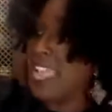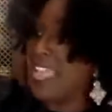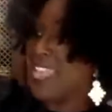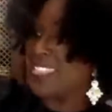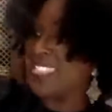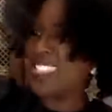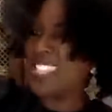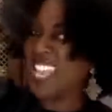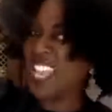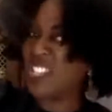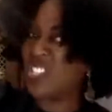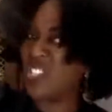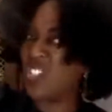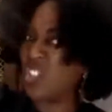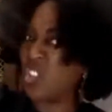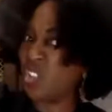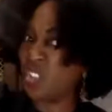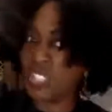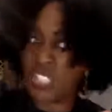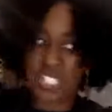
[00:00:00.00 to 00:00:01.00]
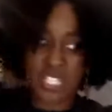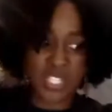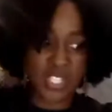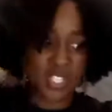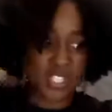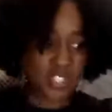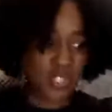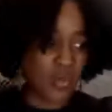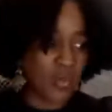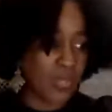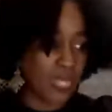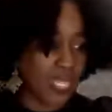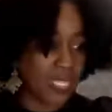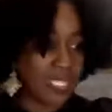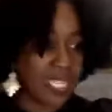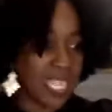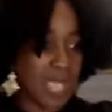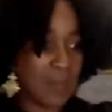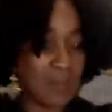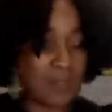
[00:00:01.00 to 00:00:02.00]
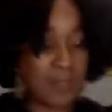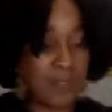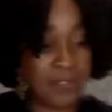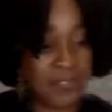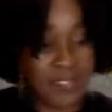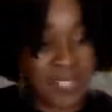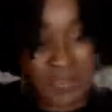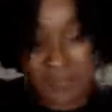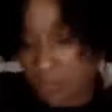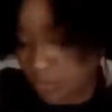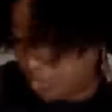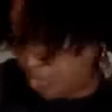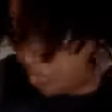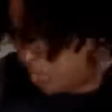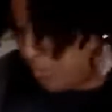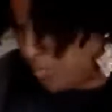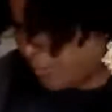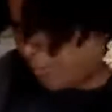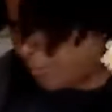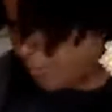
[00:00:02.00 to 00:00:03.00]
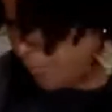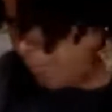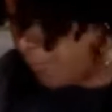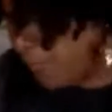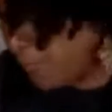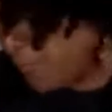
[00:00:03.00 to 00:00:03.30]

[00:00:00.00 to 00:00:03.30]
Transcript: that has that salty soy type of flavor to it.